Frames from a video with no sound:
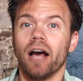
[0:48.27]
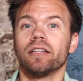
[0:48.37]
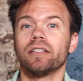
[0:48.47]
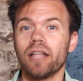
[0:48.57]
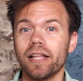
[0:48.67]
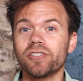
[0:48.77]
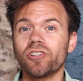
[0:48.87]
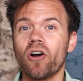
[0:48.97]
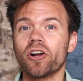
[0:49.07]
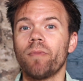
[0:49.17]
Let's
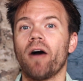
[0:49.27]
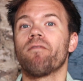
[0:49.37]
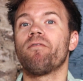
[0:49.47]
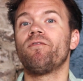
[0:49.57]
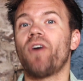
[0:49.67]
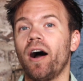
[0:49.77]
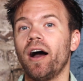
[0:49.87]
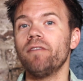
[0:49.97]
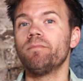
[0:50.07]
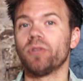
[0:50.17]
talk about
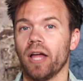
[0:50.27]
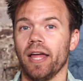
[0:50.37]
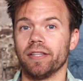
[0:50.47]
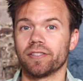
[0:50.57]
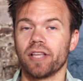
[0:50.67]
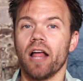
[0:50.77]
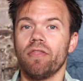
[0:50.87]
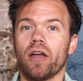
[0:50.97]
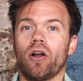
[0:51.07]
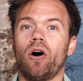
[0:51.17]
5 blends
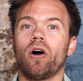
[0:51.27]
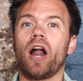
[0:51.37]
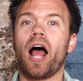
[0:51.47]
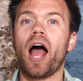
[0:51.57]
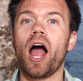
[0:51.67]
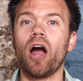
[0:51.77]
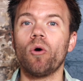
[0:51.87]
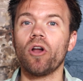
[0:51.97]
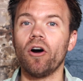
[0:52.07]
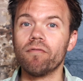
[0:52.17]
that are
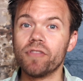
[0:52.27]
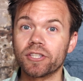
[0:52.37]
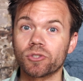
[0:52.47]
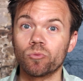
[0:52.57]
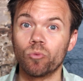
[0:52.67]
out of this